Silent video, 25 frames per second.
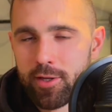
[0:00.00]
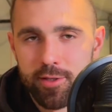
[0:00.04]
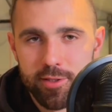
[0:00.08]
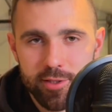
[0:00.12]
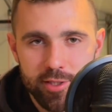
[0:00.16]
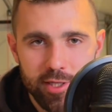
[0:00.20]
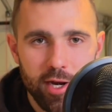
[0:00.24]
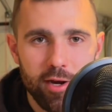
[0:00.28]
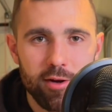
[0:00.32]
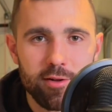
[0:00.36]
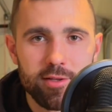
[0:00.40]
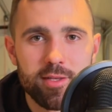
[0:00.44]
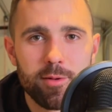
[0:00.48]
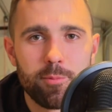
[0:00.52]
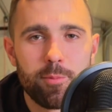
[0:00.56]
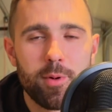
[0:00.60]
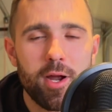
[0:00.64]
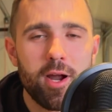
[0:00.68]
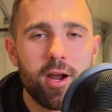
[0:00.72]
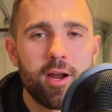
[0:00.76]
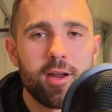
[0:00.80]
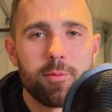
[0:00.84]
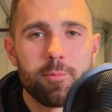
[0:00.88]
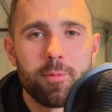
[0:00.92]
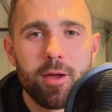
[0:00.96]
Shout out to
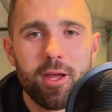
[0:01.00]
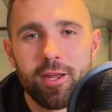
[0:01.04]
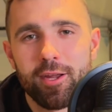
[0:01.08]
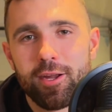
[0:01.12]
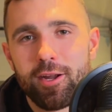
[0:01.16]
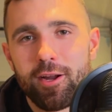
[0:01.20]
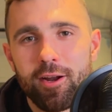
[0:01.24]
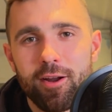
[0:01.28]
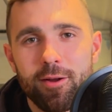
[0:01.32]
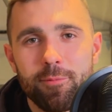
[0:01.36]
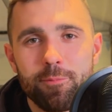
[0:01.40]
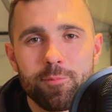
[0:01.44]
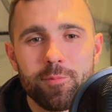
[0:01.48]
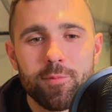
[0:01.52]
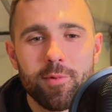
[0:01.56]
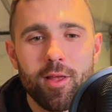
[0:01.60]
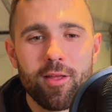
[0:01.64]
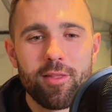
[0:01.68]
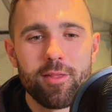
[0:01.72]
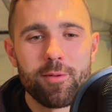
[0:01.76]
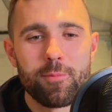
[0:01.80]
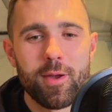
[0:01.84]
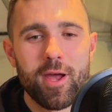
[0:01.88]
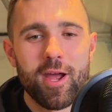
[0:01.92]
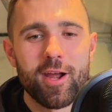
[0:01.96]
Bear. You might hear him
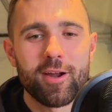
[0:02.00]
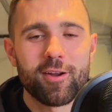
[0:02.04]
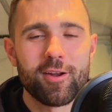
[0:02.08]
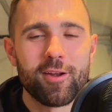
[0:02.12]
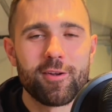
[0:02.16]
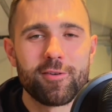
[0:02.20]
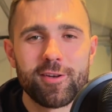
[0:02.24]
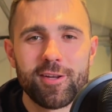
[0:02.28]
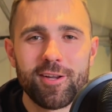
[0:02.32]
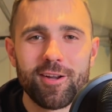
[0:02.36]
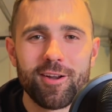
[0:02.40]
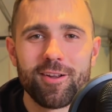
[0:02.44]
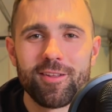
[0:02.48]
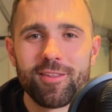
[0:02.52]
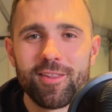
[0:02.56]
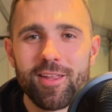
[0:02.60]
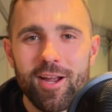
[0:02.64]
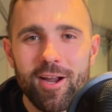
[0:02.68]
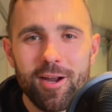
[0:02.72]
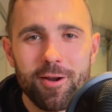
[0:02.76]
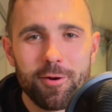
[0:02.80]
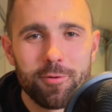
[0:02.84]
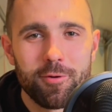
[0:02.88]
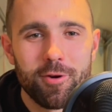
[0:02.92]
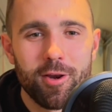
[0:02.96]
on the background here and
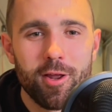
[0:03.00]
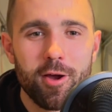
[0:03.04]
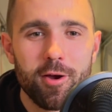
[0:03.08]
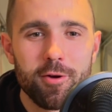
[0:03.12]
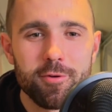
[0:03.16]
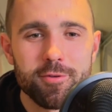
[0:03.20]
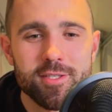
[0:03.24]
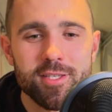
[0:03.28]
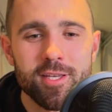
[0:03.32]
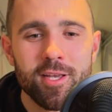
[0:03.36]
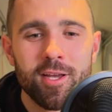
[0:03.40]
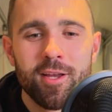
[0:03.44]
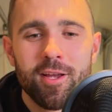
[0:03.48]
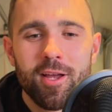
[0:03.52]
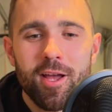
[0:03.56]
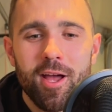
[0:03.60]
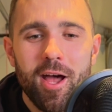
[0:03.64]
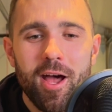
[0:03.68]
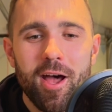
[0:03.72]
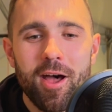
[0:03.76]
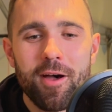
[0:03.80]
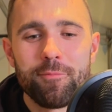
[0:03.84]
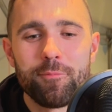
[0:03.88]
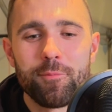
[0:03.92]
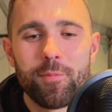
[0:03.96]
there. Who knows?
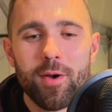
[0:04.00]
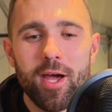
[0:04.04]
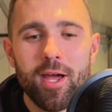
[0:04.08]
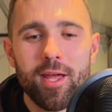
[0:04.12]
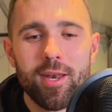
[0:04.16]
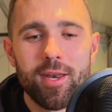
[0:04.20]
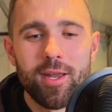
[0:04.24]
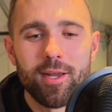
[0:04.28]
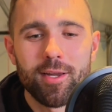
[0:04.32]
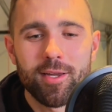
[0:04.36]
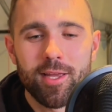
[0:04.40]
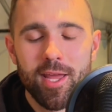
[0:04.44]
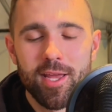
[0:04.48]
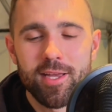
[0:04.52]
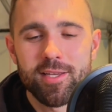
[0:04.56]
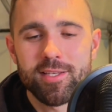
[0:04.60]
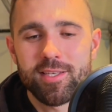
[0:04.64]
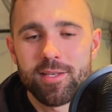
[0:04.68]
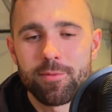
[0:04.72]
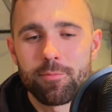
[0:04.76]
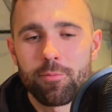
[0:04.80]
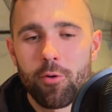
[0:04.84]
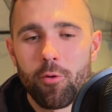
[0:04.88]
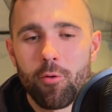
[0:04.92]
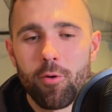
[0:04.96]
But case
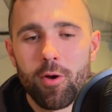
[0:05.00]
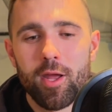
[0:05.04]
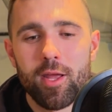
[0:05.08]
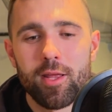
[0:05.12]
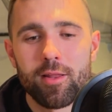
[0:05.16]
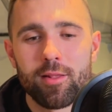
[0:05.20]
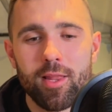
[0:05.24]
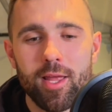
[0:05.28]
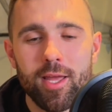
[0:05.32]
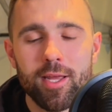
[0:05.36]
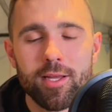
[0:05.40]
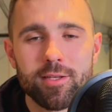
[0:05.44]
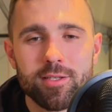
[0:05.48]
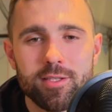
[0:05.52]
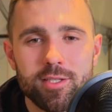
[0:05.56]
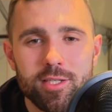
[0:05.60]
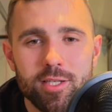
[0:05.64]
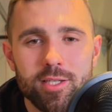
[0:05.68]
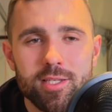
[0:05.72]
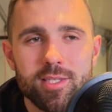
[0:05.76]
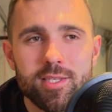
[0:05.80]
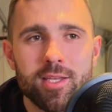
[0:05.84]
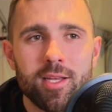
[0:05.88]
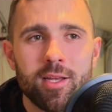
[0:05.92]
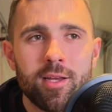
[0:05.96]
in point, like,
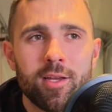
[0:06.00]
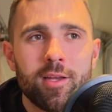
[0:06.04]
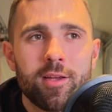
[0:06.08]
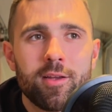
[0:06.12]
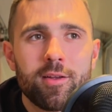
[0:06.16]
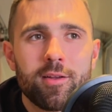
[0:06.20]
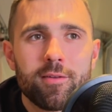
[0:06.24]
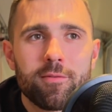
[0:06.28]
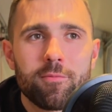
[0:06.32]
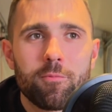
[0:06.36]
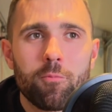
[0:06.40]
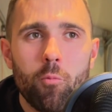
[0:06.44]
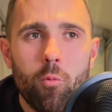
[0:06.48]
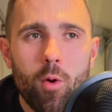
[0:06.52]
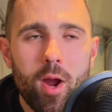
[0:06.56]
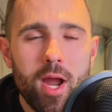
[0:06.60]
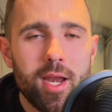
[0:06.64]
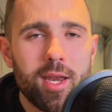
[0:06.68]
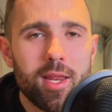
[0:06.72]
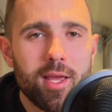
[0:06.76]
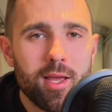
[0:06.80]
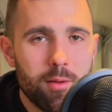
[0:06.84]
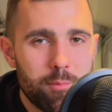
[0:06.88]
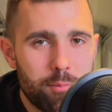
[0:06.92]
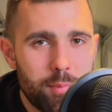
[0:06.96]
just
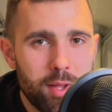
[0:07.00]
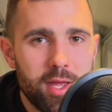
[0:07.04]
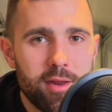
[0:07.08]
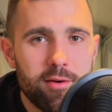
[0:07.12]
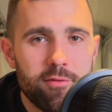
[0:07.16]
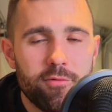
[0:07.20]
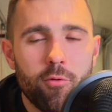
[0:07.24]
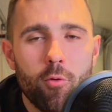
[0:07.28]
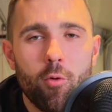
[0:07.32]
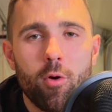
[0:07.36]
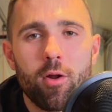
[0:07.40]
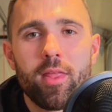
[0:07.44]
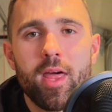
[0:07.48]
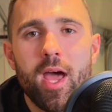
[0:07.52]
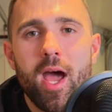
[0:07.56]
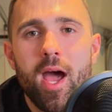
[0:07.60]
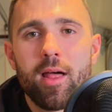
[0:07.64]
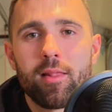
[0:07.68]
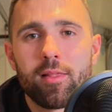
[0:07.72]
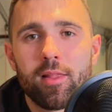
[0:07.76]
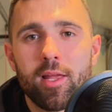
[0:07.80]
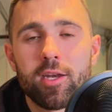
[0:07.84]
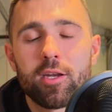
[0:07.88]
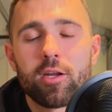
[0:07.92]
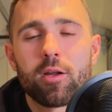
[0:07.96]
waiting a bit for
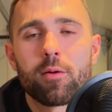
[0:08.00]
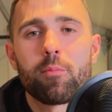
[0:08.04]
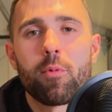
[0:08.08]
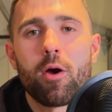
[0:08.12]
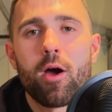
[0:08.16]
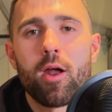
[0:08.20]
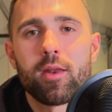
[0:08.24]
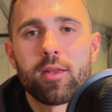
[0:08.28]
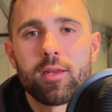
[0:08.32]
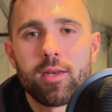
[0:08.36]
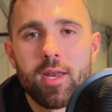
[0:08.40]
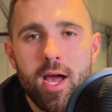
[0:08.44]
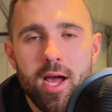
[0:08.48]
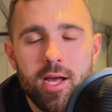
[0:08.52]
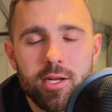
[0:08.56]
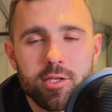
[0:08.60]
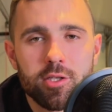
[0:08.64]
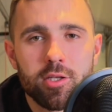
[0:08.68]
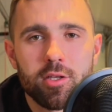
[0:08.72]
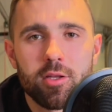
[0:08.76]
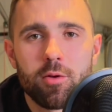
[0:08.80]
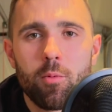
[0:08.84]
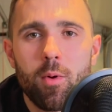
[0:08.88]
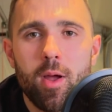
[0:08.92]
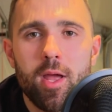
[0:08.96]
that, letting your body
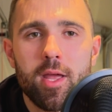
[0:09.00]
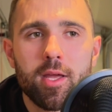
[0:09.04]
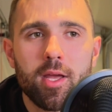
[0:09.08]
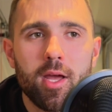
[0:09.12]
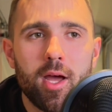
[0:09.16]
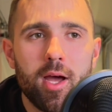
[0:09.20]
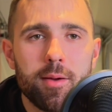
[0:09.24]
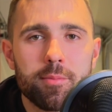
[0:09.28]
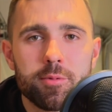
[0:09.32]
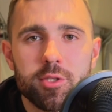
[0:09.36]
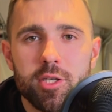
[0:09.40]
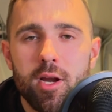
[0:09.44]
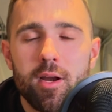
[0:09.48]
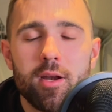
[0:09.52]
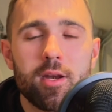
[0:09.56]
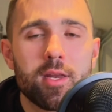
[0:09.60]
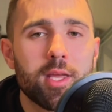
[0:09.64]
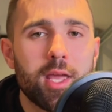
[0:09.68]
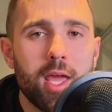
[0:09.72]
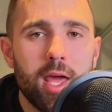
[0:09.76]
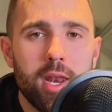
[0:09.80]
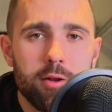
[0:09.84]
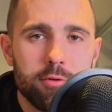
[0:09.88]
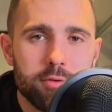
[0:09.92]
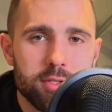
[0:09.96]
naturally wake up, trying to
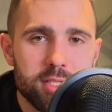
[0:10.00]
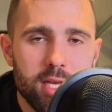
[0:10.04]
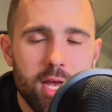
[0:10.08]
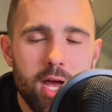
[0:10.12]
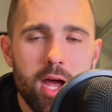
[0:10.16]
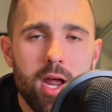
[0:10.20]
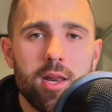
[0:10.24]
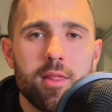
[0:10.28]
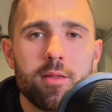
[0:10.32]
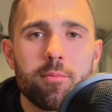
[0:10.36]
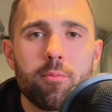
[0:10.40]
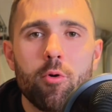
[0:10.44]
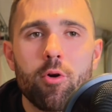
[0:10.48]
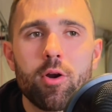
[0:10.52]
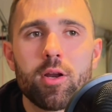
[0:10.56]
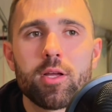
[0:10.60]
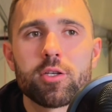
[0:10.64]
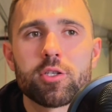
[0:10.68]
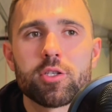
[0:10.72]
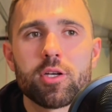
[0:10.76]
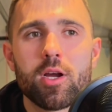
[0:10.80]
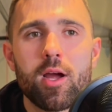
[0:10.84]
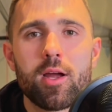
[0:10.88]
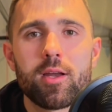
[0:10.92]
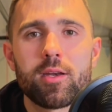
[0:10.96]
get outside in the morning,
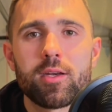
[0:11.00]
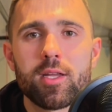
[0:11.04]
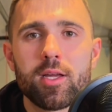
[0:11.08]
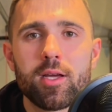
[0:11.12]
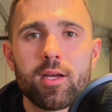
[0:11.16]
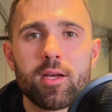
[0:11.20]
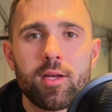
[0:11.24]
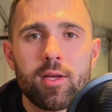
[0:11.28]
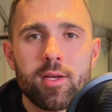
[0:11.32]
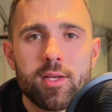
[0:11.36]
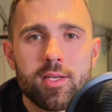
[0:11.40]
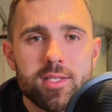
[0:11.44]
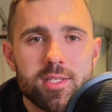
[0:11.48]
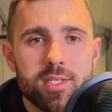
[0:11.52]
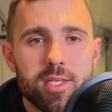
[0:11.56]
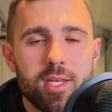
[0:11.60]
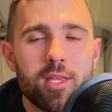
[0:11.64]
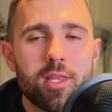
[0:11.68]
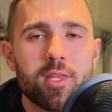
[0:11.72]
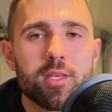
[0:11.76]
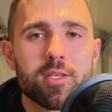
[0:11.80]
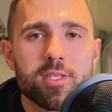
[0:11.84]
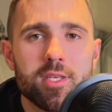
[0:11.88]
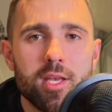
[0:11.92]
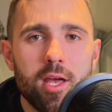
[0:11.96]
trying to see
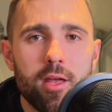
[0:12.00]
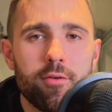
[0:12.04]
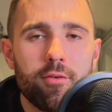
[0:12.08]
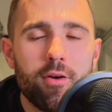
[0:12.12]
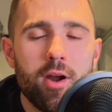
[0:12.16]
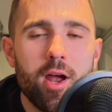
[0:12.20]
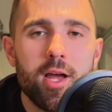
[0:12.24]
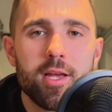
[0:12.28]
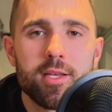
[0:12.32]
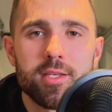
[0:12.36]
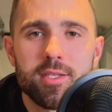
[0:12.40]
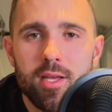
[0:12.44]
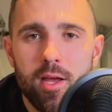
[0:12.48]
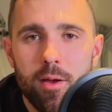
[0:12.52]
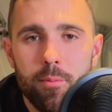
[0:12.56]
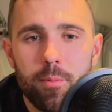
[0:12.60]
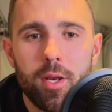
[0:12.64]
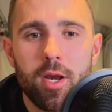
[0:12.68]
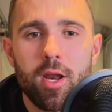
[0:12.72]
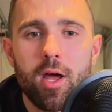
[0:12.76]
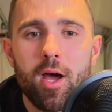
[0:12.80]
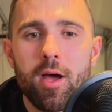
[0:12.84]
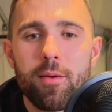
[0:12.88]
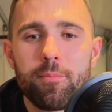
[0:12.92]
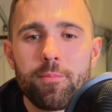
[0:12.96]
the sunrise
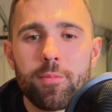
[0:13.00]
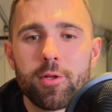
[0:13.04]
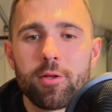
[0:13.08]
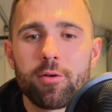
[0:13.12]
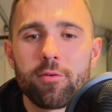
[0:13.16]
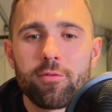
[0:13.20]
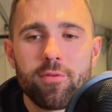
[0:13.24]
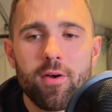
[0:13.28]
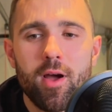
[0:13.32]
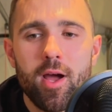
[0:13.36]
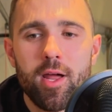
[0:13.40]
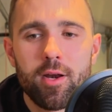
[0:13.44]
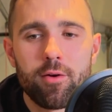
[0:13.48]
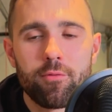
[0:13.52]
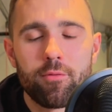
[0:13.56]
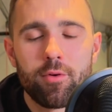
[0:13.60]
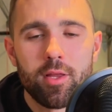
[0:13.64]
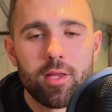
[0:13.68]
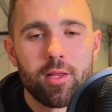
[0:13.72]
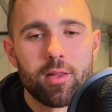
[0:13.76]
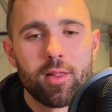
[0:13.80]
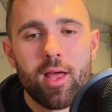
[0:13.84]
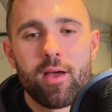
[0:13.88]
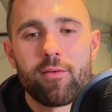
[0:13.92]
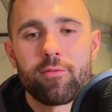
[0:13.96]
coming up, you'll find it
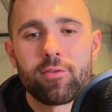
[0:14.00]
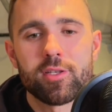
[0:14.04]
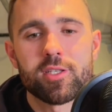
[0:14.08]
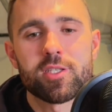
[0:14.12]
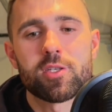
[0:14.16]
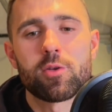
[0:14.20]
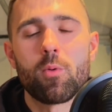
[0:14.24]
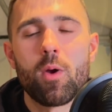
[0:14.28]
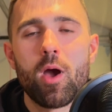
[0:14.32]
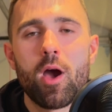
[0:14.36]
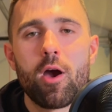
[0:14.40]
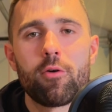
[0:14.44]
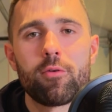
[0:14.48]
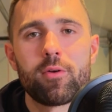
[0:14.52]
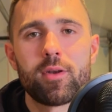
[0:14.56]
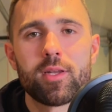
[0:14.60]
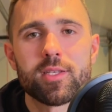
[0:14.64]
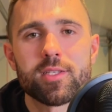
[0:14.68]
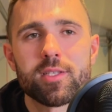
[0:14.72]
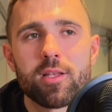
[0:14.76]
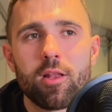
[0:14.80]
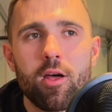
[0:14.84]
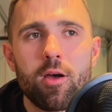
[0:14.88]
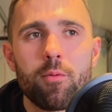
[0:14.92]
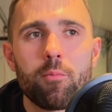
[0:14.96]
really levels you out, and
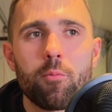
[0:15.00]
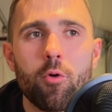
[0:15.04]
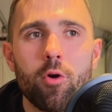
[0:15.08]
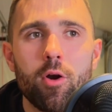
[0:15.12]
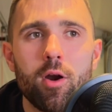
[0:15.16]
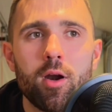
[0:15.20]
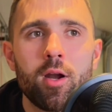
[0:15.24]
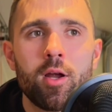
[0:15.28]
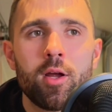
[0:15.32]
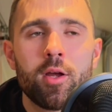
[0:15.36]
it's a lot more